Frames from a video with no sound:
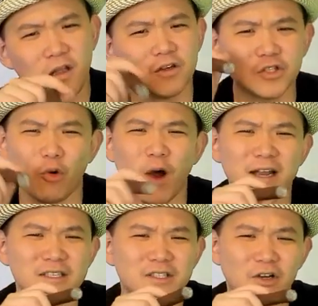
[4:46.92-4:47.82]
So what
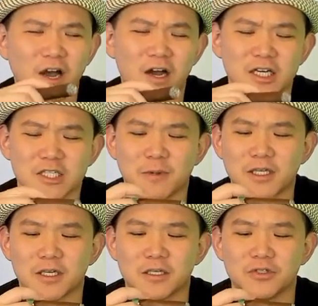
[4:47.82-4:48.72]
is your
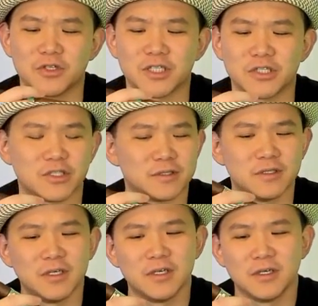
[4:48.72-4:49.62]
unexpected tradition?
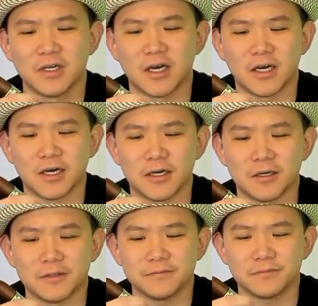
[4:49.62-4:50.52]
Uh,
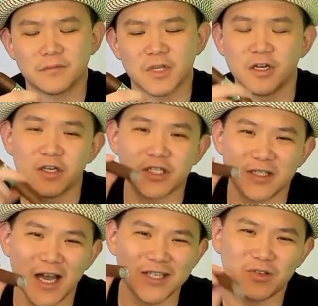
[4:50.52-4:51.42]
you know, it's
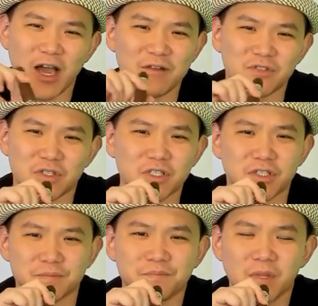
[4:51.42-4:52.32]
nice to have
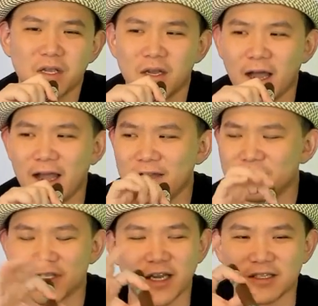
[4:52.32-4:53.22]
tradition. I have to
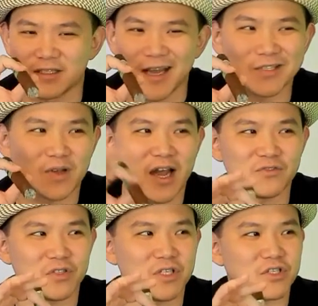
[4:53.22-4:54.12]
say it's nice to have
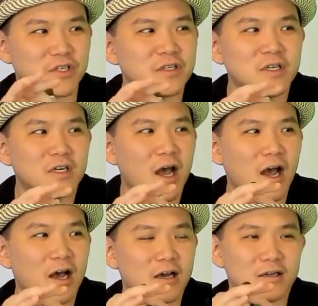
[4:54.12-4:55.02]
tradition.
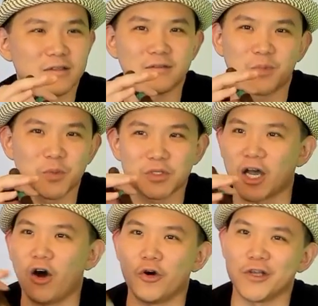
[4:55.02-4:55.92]
uh, people say,
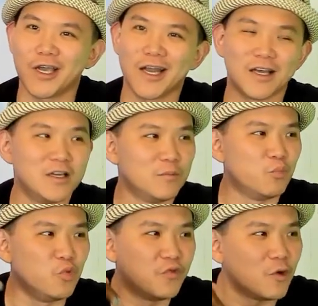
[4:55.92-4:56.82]
oh, you gotta
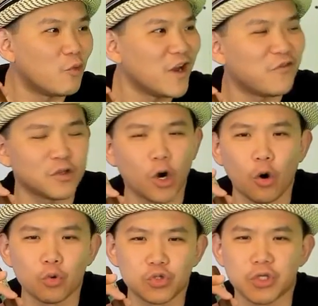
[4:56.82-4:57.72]
move away from the
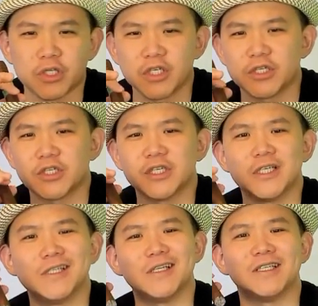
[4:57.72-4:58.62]
old
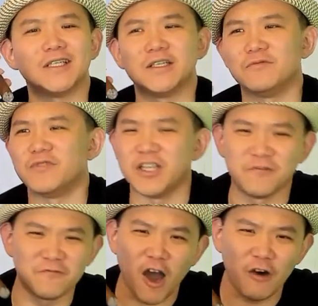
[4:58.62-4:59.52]
tradition and then
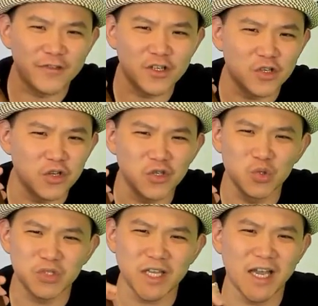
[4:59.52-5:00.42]
evolve into the
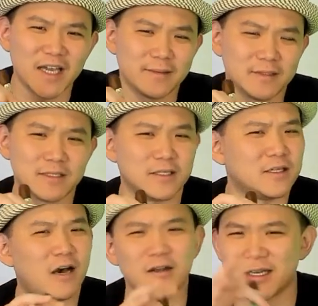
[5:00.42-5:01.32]
new things
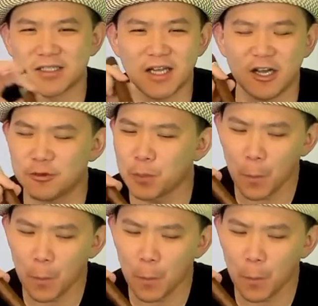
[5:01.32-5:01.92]
and all that stuff.